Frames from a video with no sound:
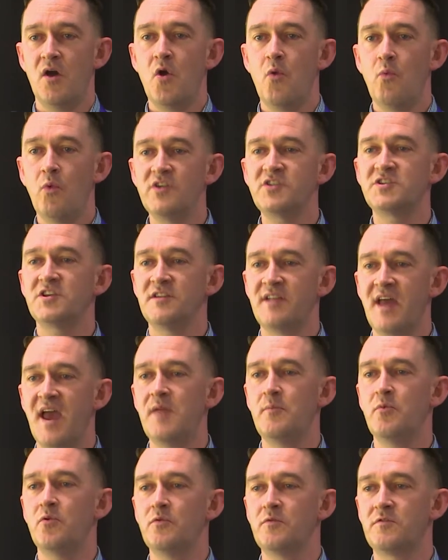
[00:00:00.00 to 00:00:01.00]
which
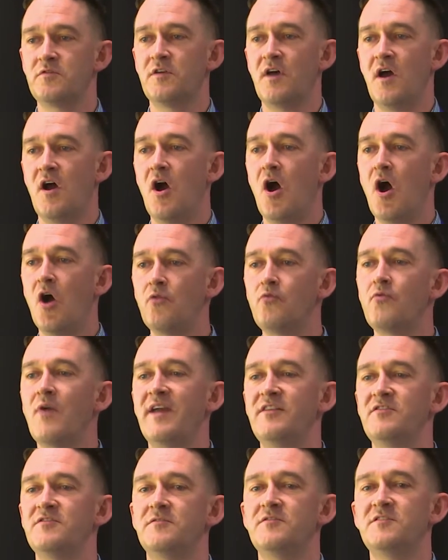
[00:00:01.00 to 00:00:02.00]
enables a whole
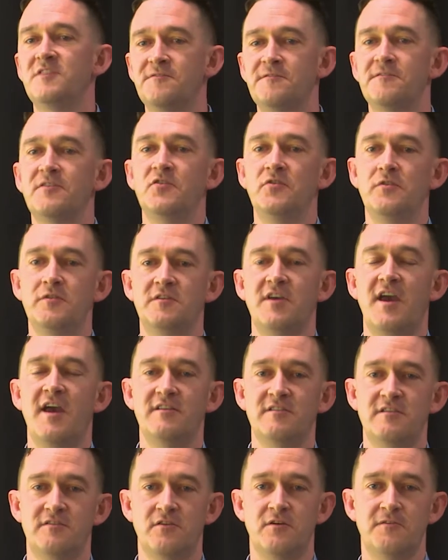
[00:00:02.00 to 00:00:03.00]
range of different use
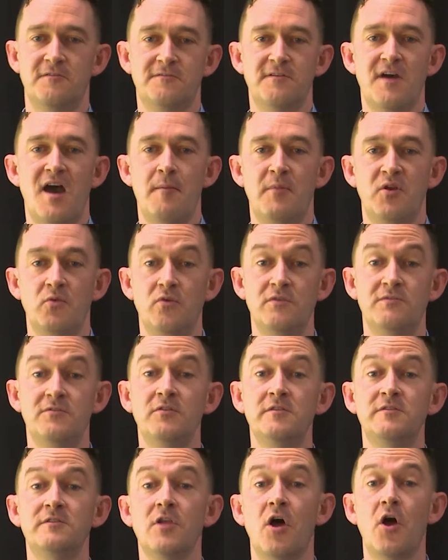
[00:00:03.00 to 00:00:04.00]
cases on farm. And we've
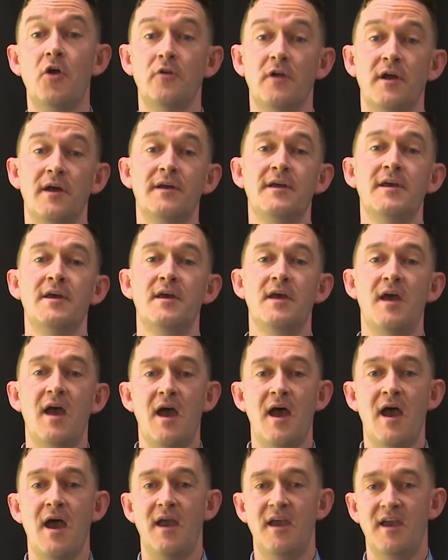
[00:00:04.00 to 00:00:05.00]
used LoRa
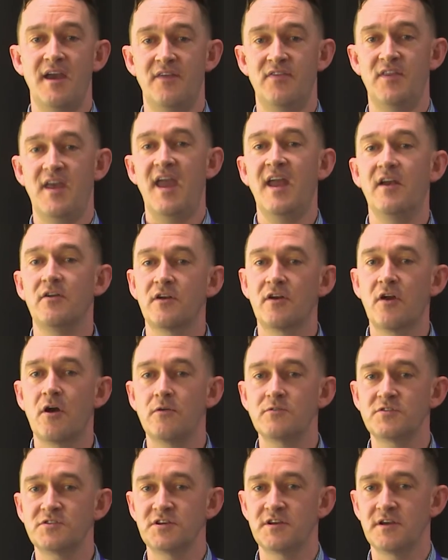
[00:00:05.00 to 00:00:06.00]
in
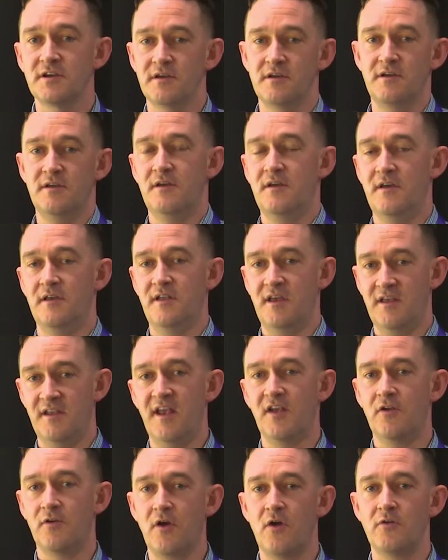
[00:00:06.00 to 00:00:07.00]
agriculture
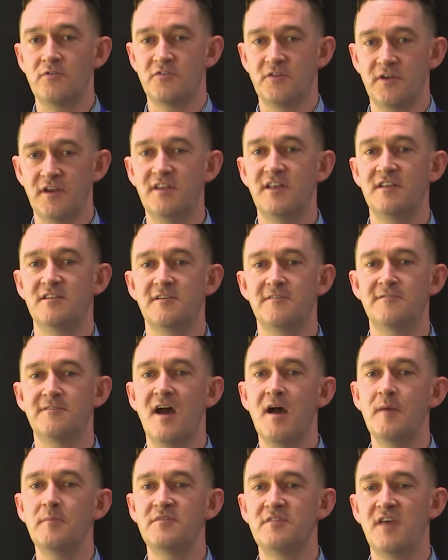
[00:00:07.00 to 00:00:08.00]
and connecting
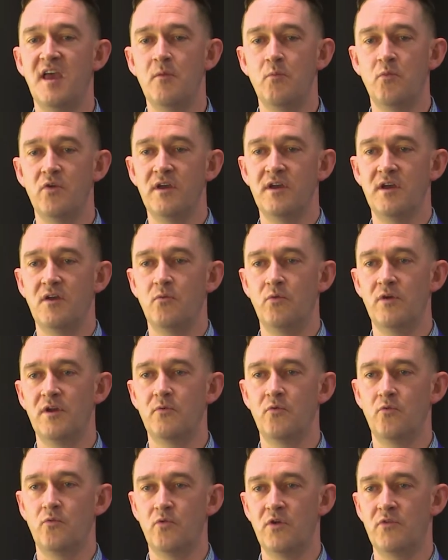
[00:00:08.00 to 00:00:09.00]
farms, and we're
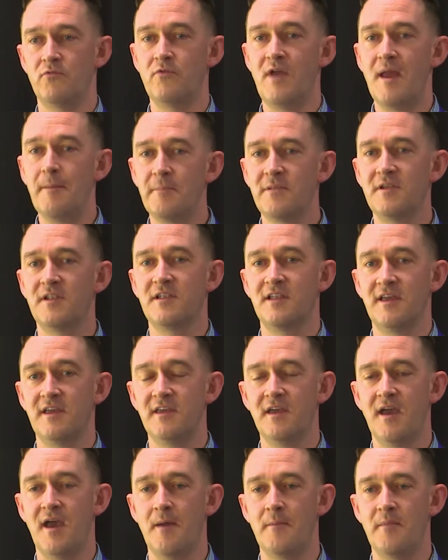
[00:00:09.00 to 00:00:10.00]

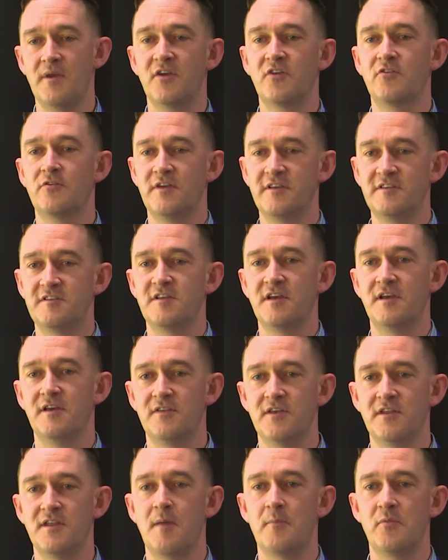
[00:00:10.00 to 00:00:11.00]
rapidly increasing
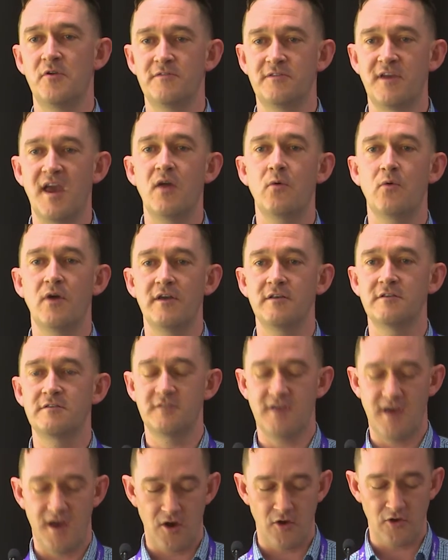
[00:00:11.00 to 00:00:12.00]
the number of
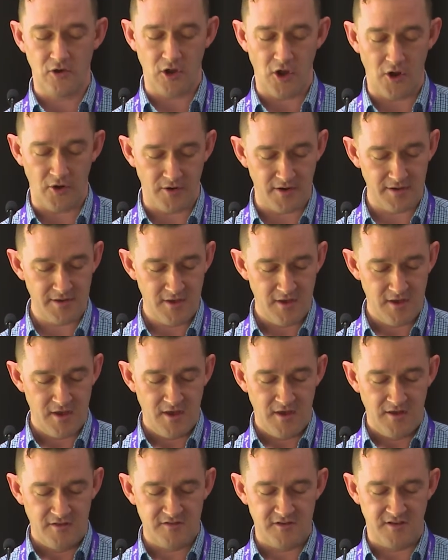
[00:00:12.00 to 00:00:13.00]
gateways on LoRa
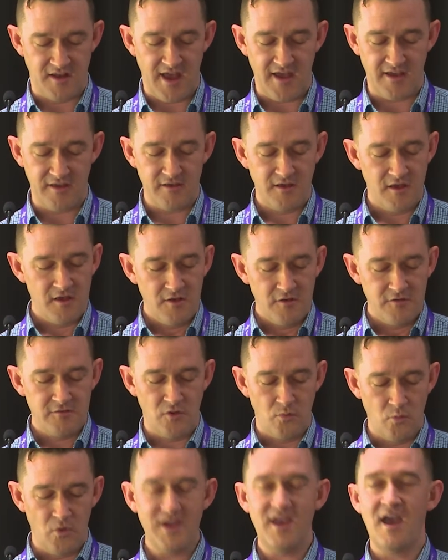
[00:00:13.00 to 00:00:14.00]
today.
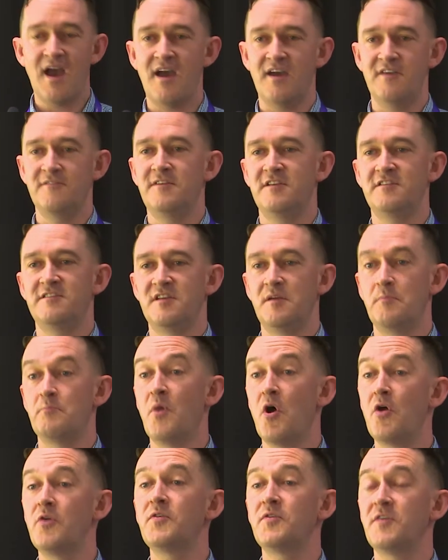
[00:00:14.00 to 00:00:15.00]
So we are investing
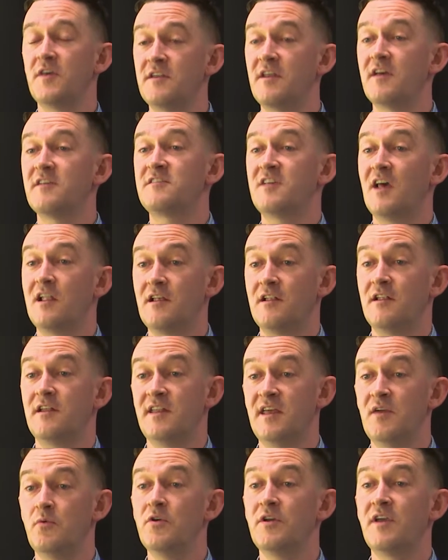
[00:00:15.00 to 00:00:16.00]
both in our cellular
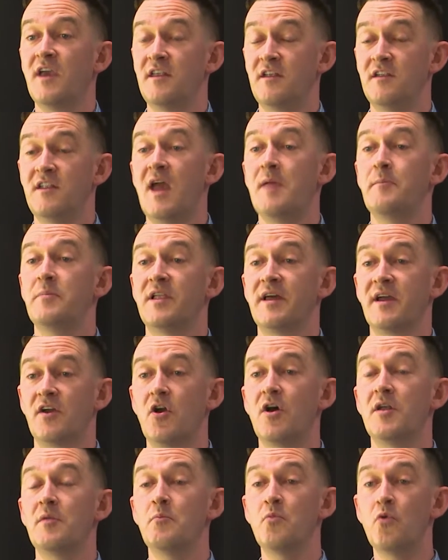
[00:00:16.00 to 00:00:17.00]
network and enabling
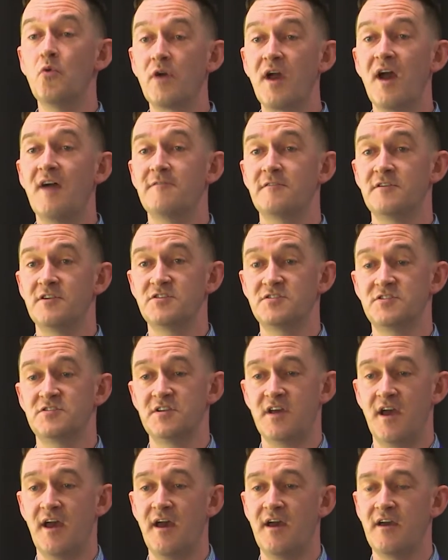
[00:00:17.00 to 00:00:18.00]
kind of more
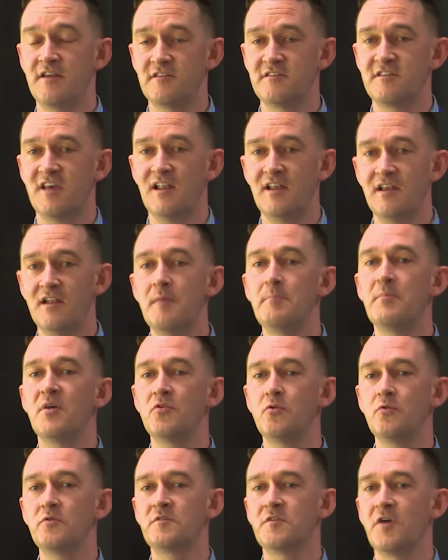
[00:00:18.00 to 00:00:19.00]
coverage in cellular,
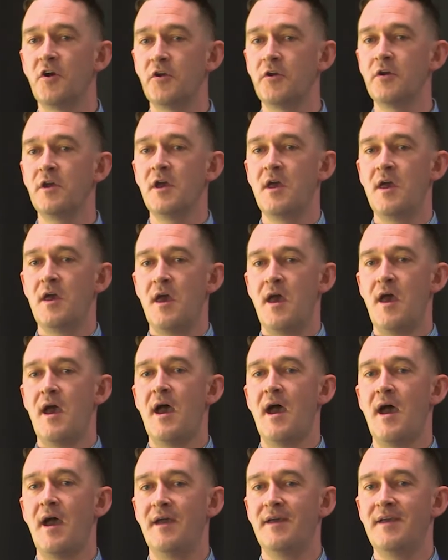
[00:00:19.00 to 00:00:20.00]
but also
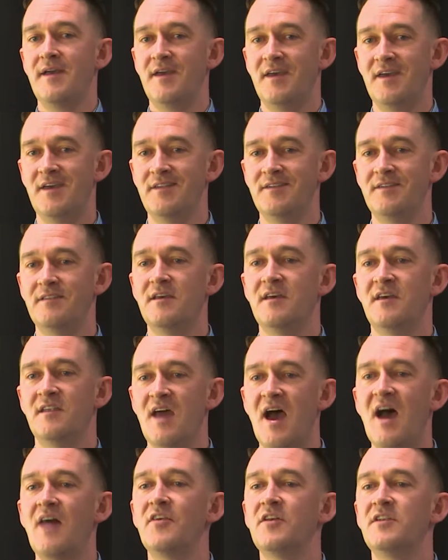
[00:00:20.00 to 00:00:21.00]
in
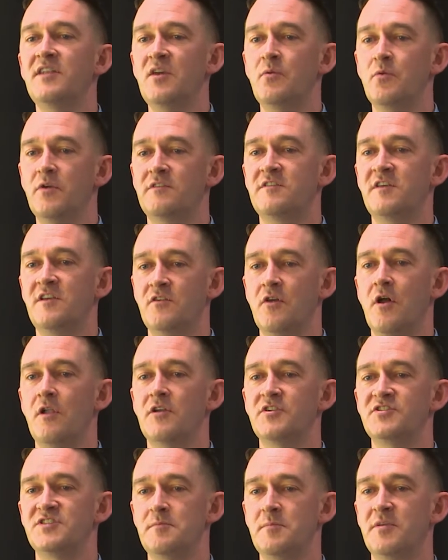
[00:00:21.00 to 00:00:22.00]
other network
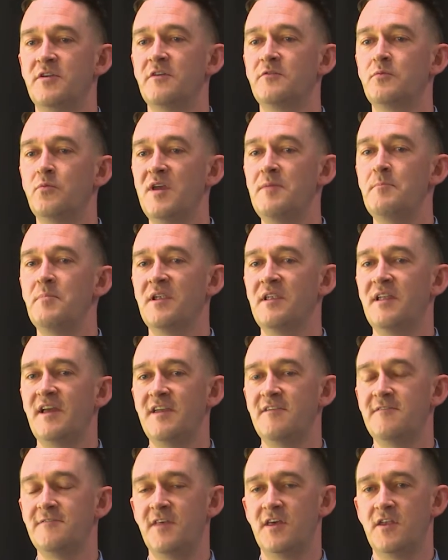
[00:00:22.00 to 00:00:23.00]
technology, because we
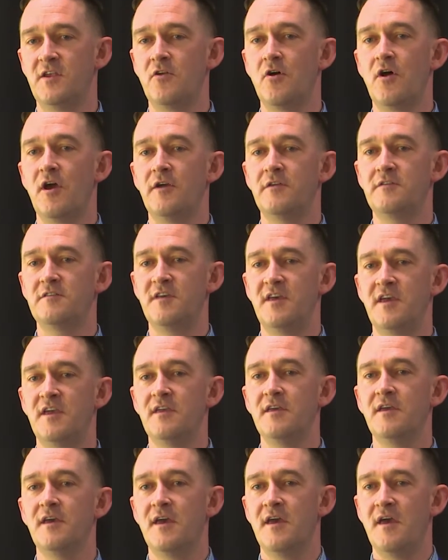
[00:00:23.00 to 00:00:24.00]
believe that in IoT,